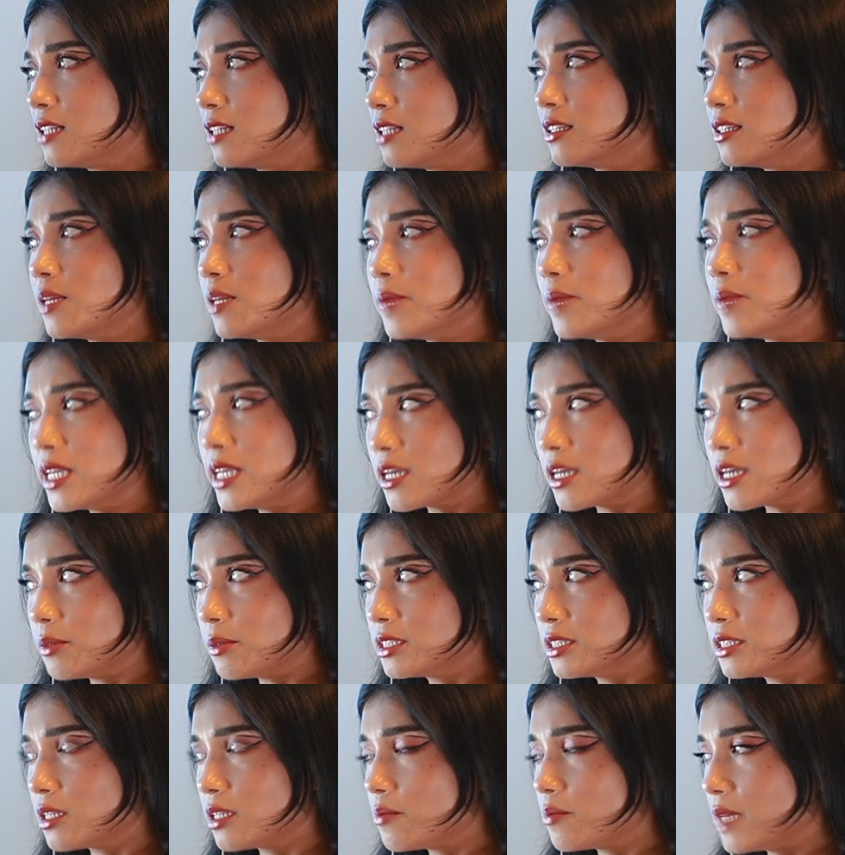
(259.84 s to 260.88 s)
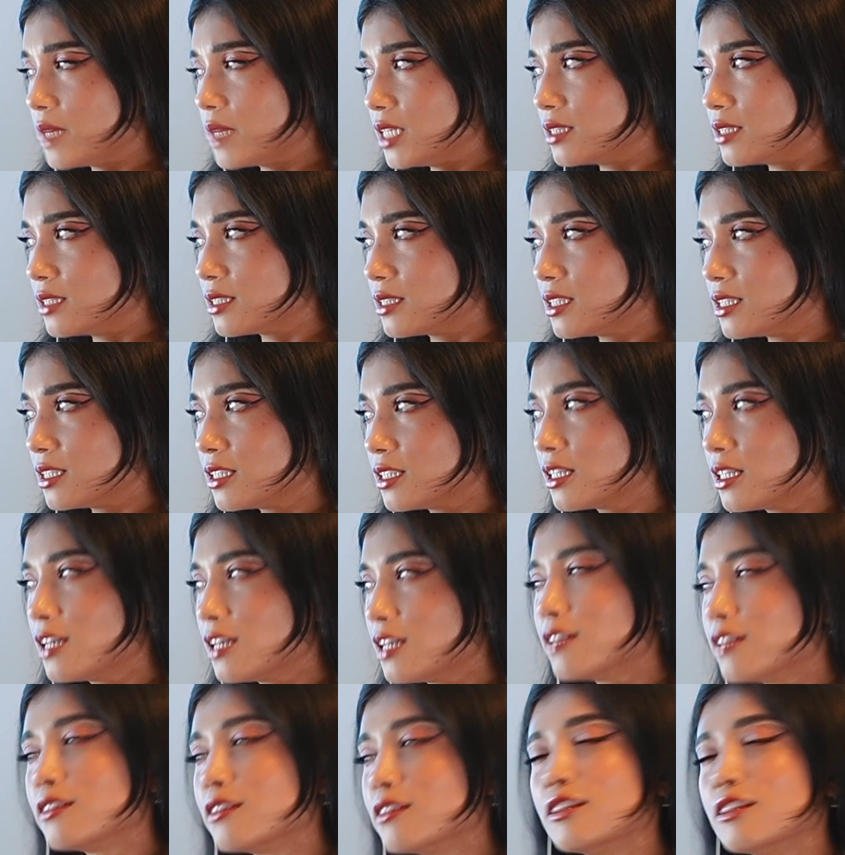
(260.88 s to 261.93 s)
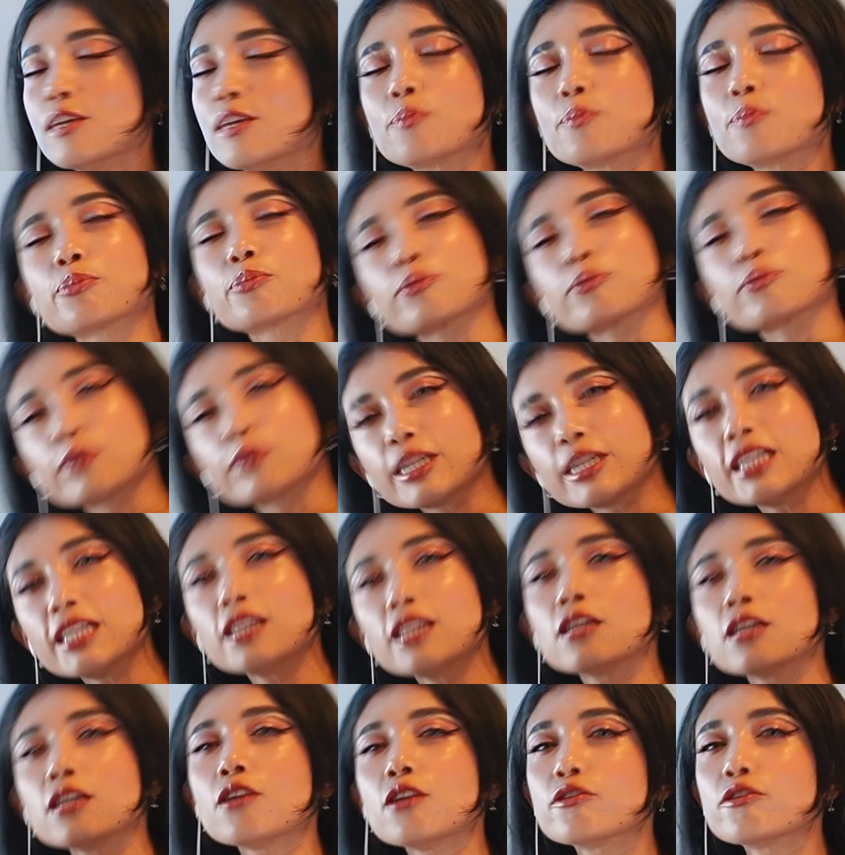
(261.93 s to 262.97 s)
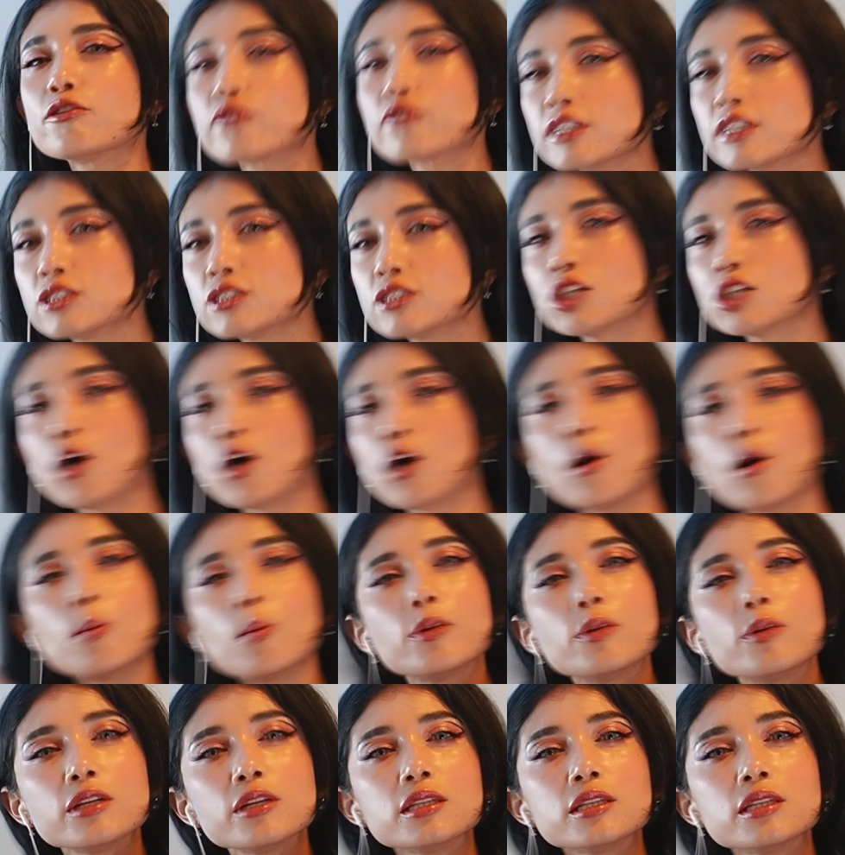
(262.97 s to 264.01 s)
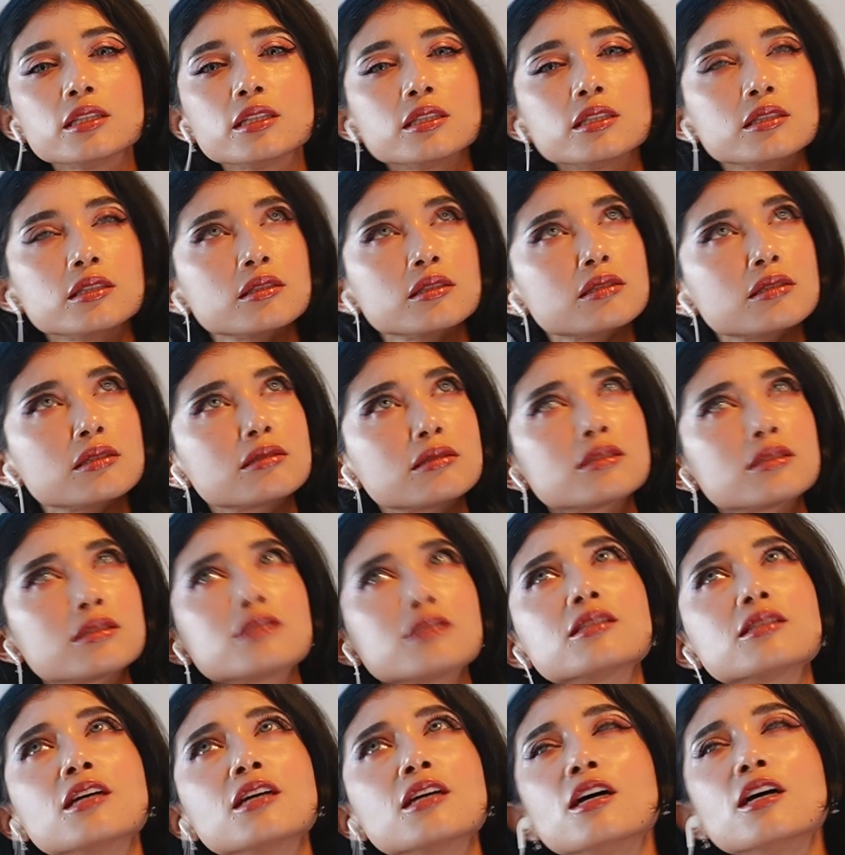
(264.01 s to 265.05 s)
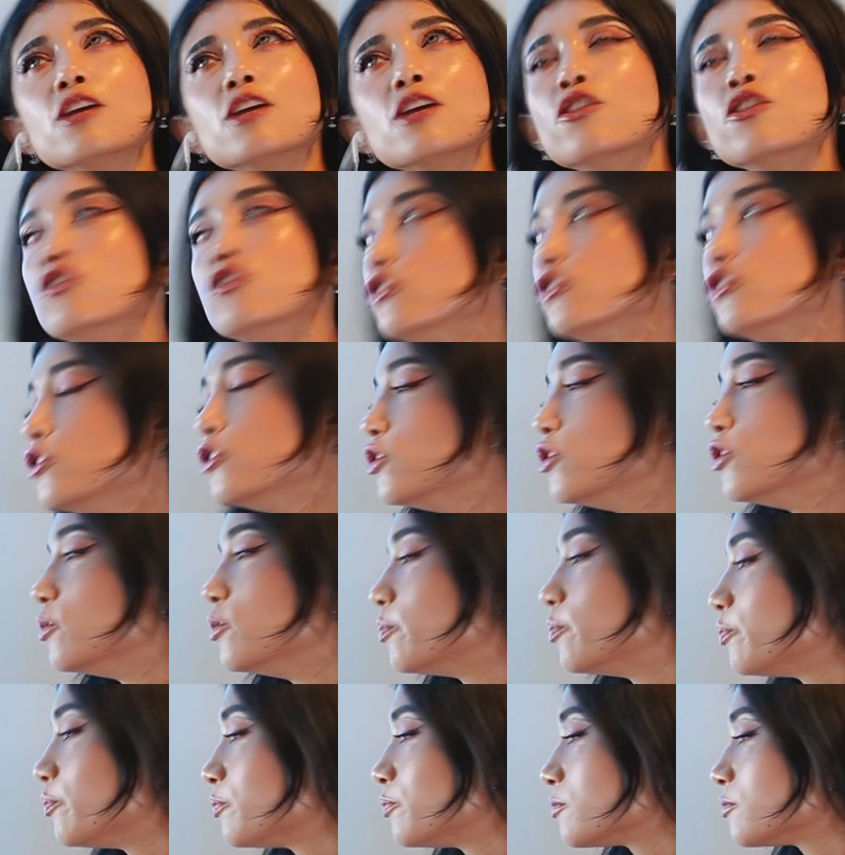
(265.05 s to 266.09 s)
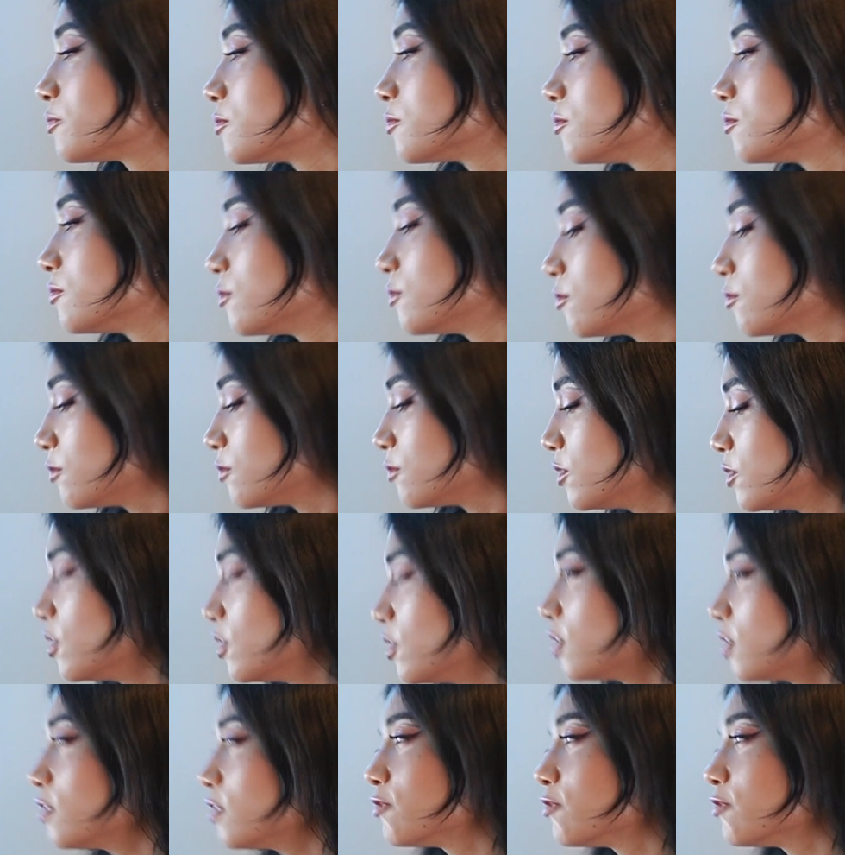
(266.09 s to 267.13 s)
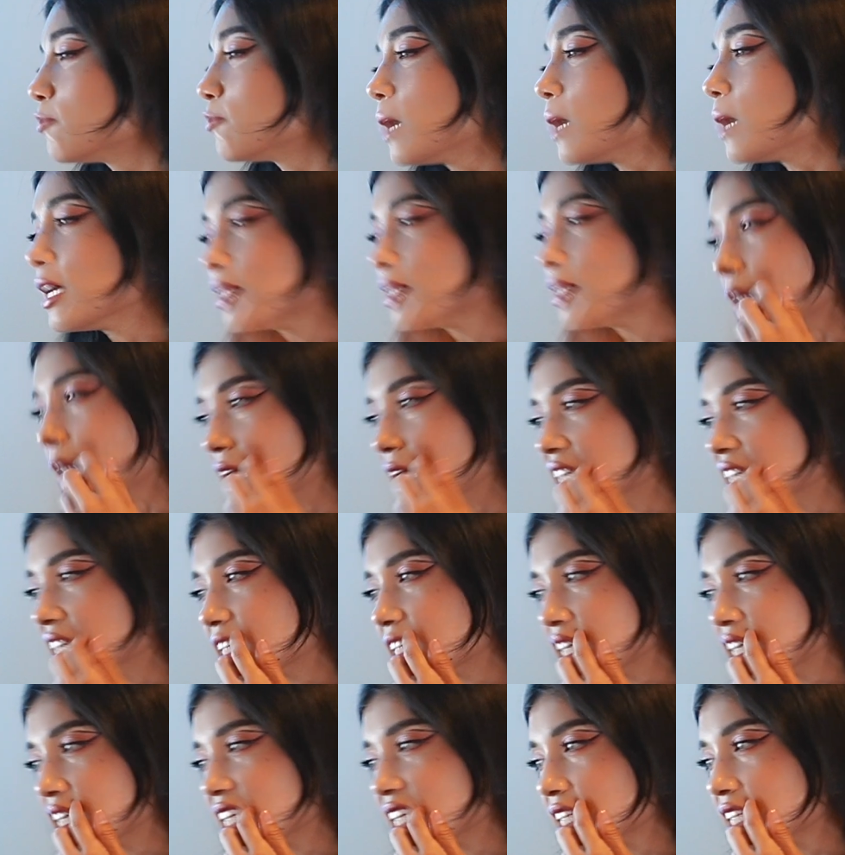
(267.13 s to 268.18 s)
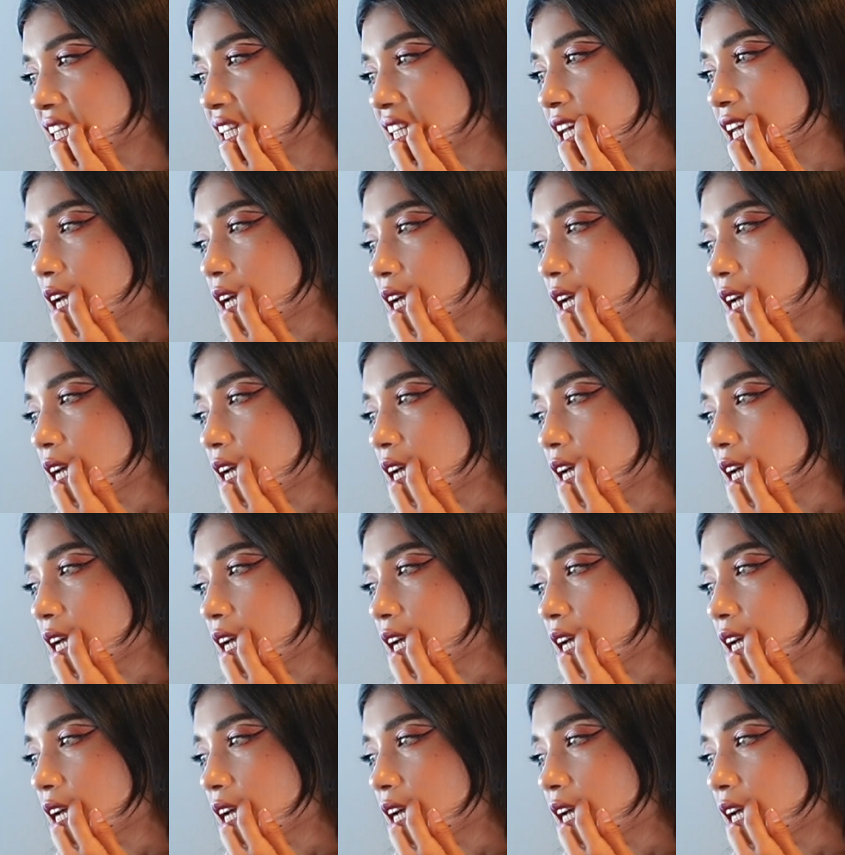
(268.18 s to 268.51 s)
The makeup is amazing. The print of the top is mm, not of my liking,